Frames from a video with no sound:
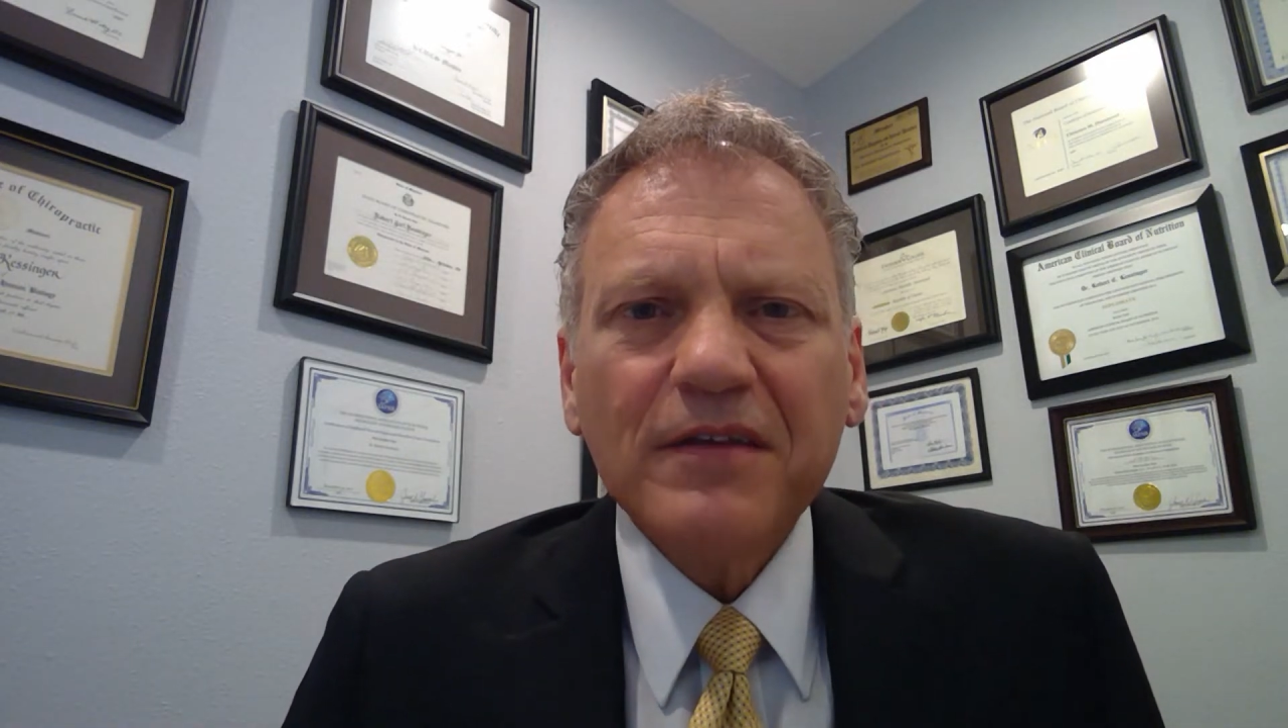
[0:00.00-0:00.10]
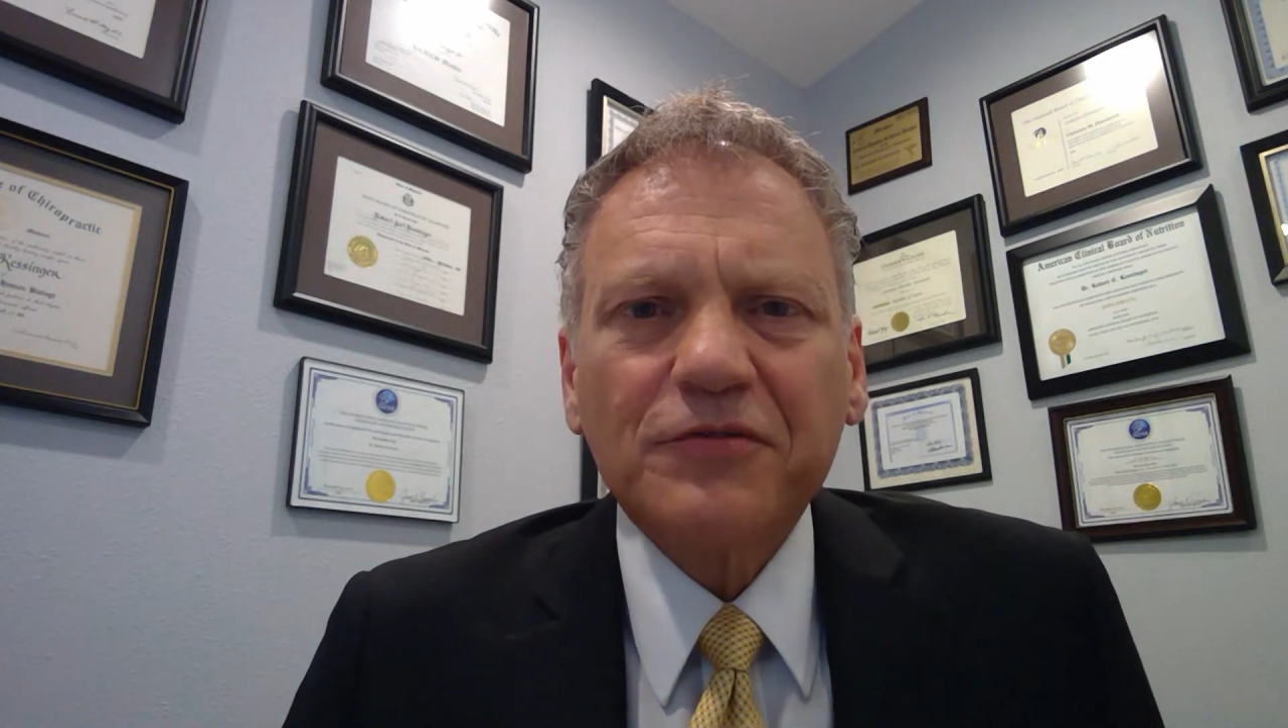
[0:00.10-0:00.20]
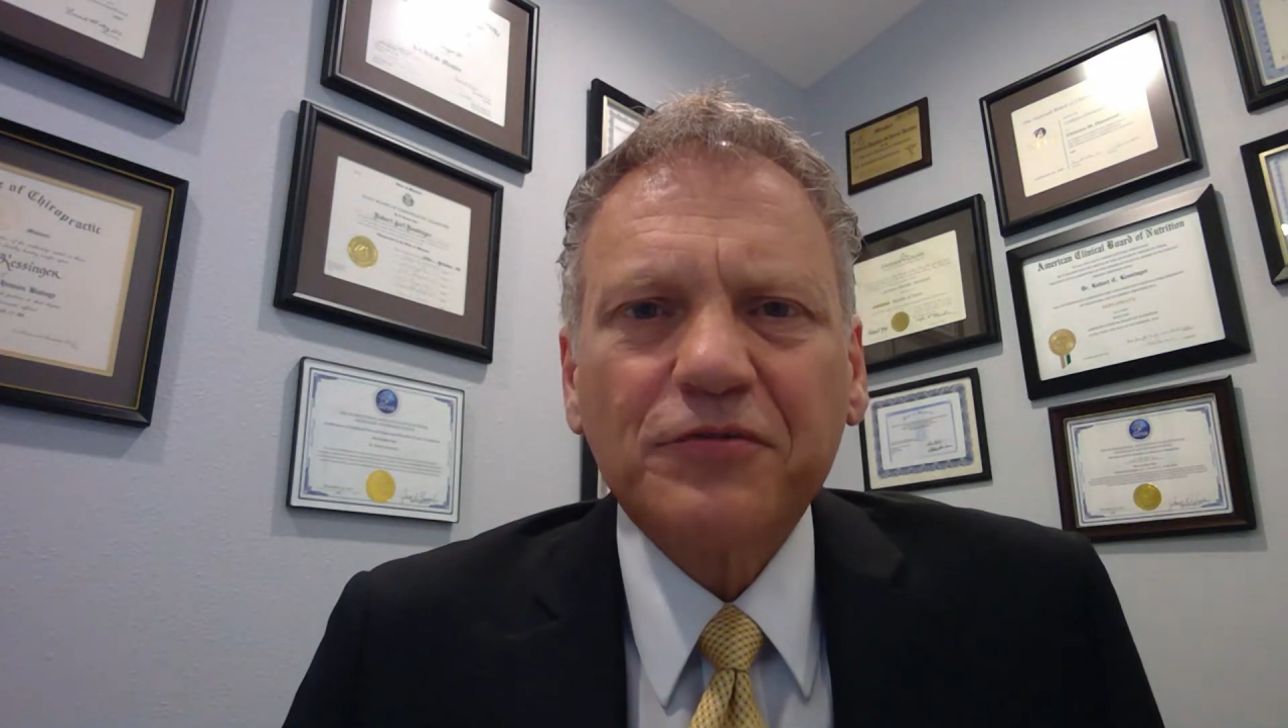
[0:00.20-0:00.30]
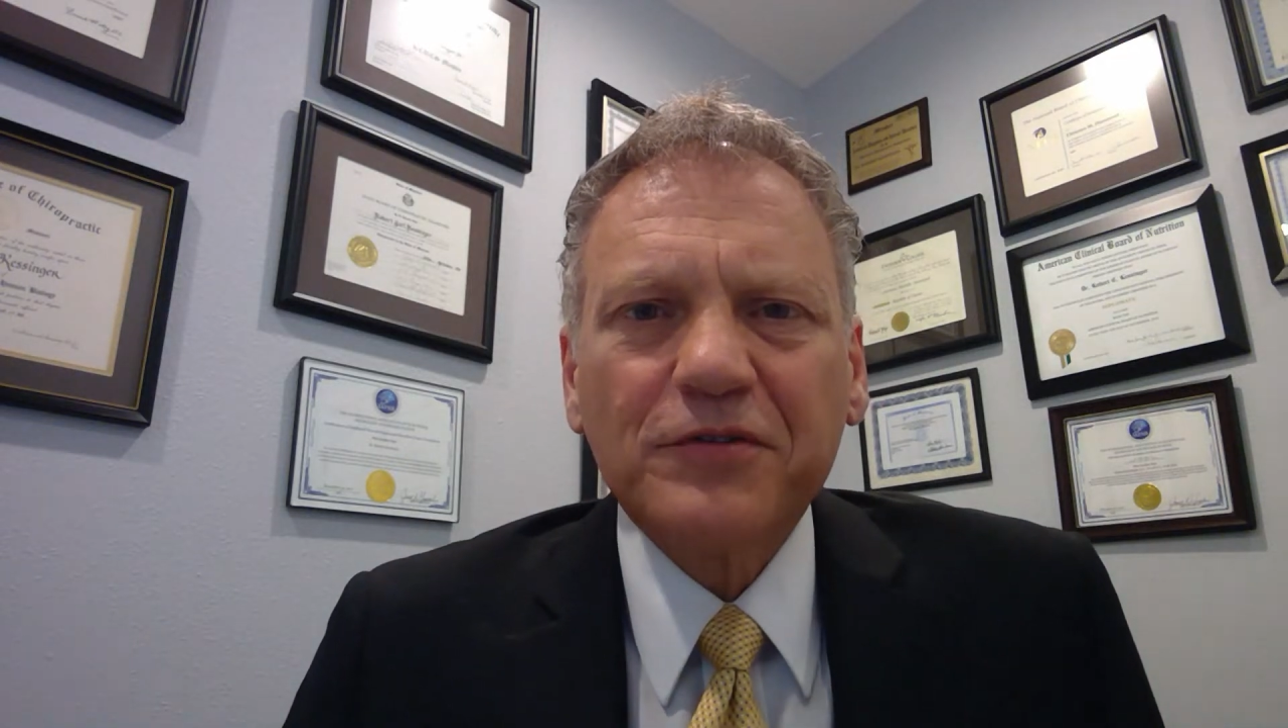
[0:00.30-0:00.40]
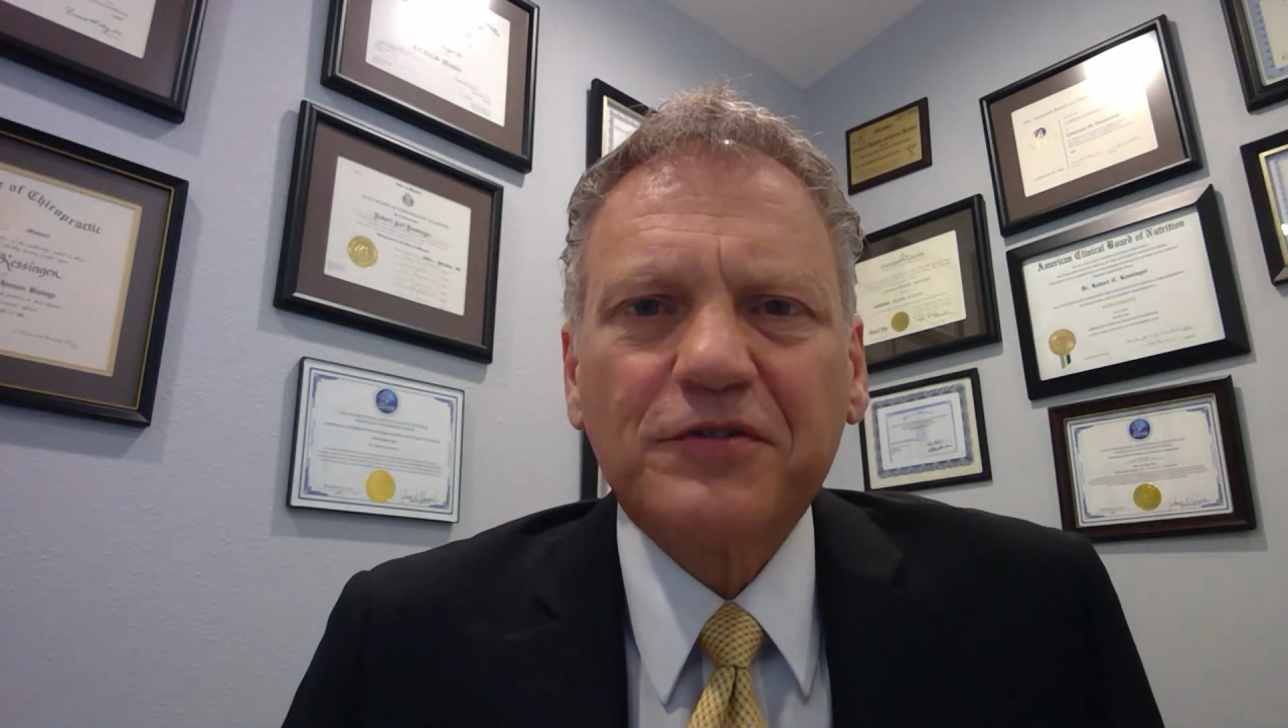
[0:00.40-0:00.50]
was to the